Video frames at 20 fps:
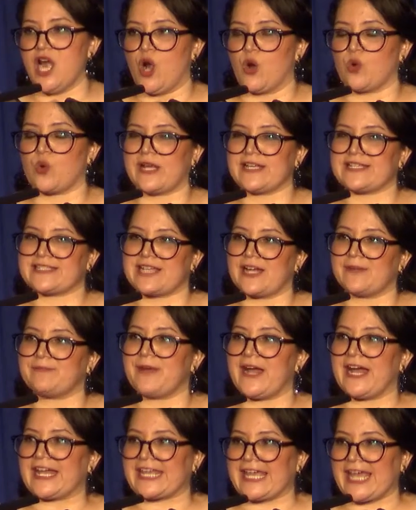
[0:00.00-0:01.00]
Rise up
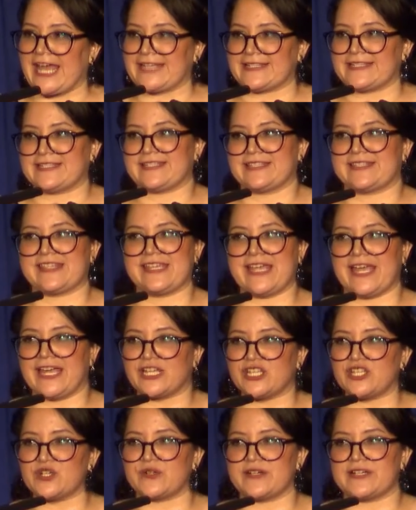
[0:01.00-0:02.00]
against the
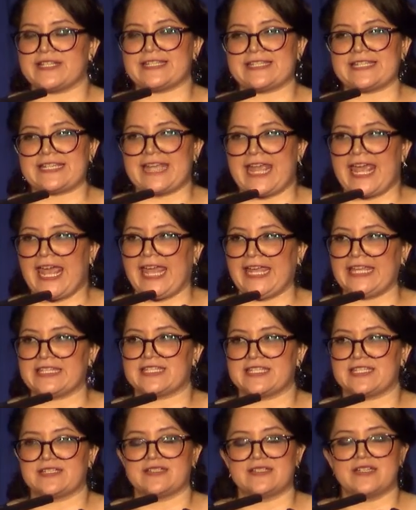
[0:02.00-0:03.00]
ignorance and
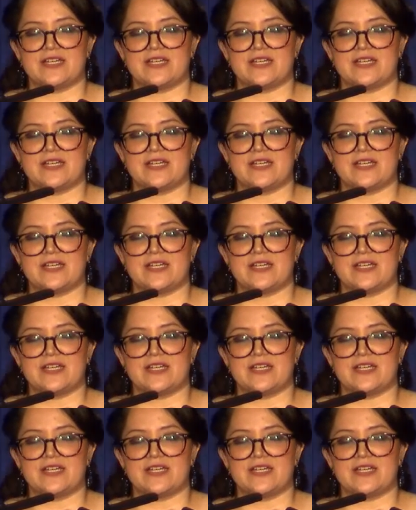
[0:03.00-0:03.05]
hate.